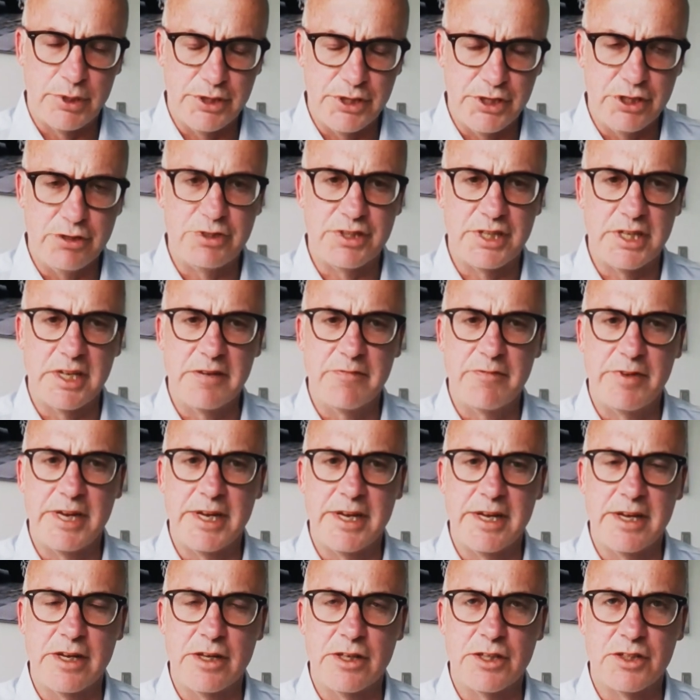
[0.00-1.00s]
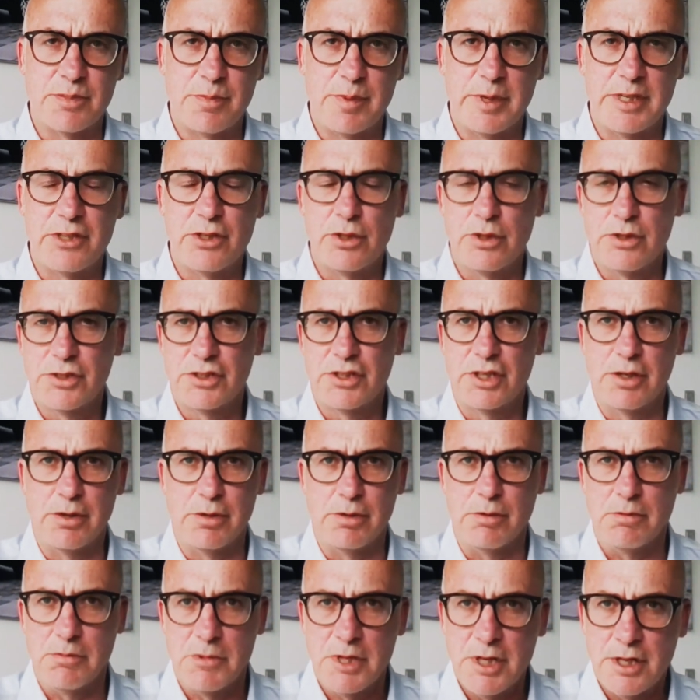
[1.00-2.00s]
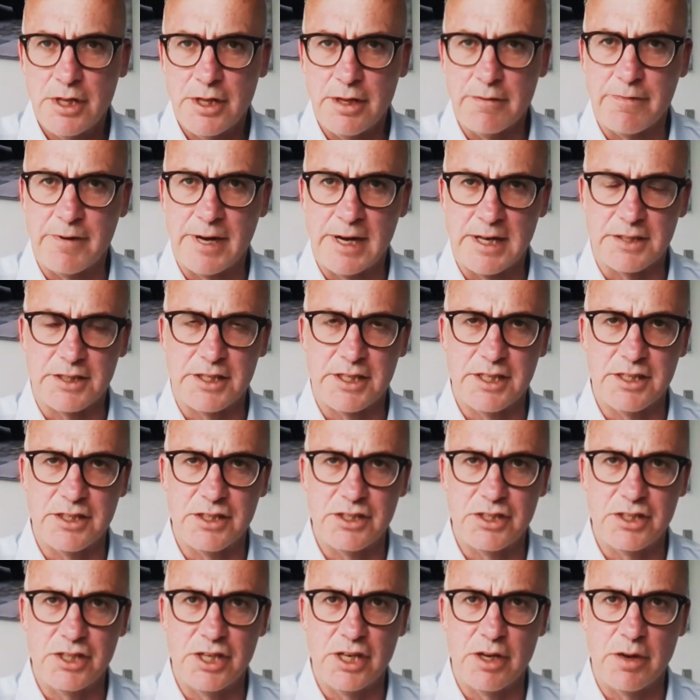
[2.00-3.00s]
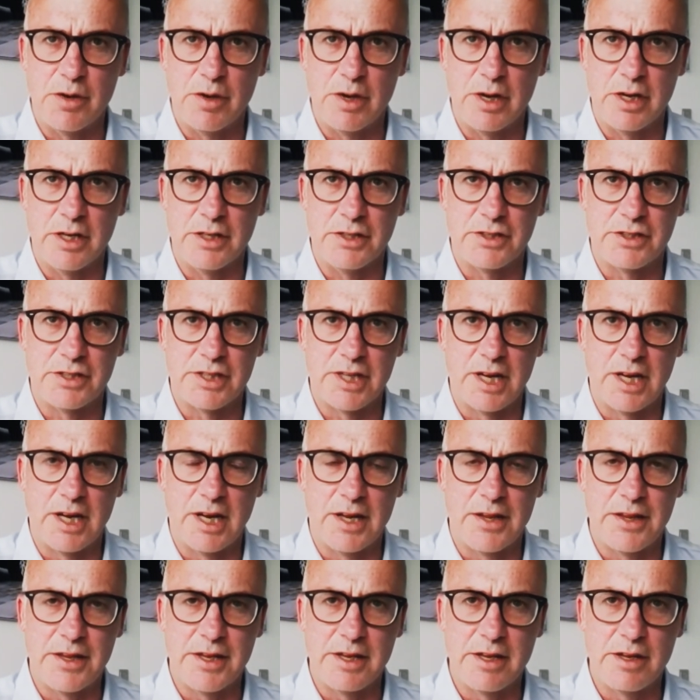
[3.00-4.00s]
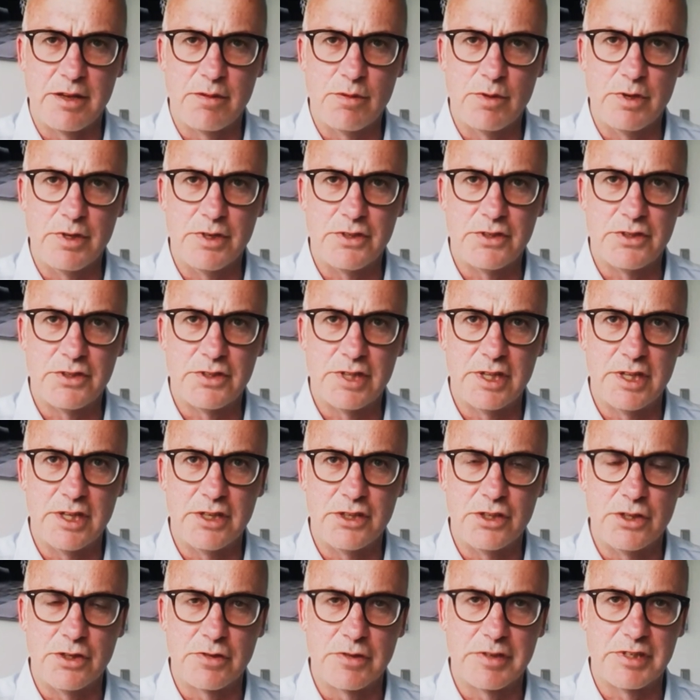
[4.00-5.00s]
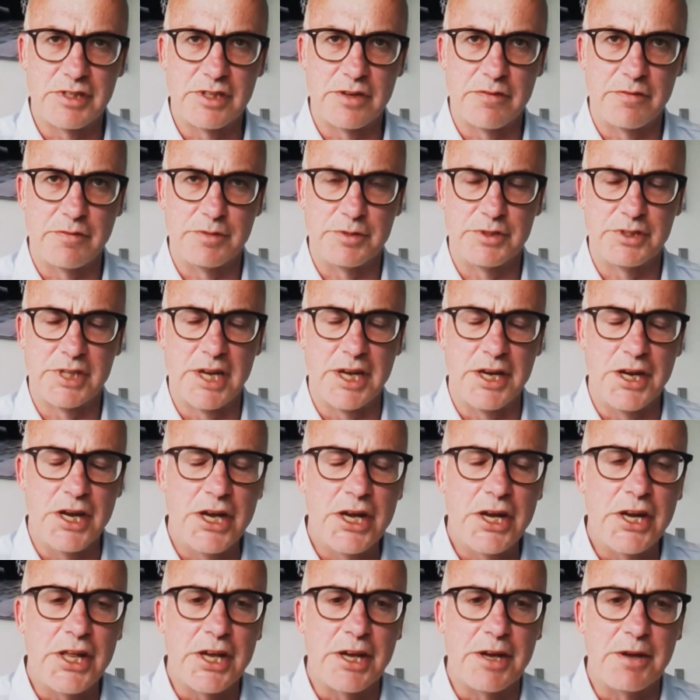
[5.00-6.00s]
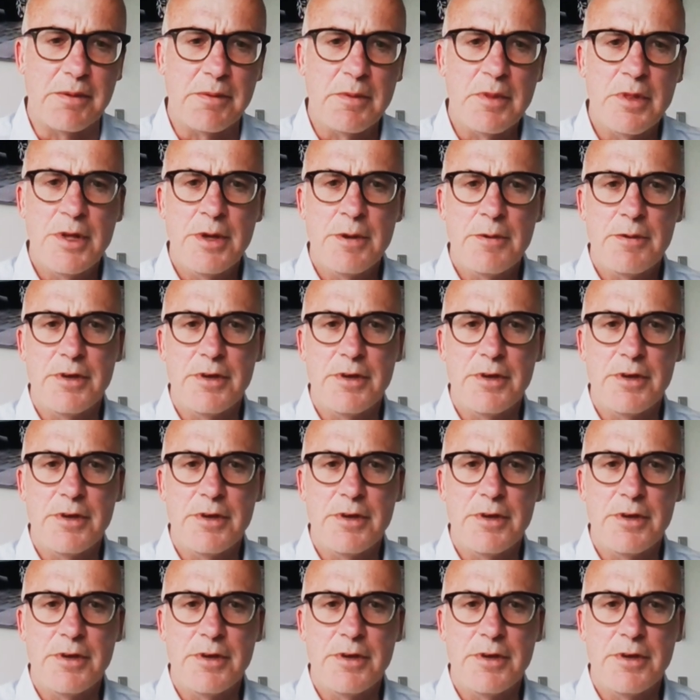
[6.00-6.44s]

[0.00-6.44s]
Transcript: producing vehicles, but also the fact is, as I think was Jean-Christophe was saying earlier,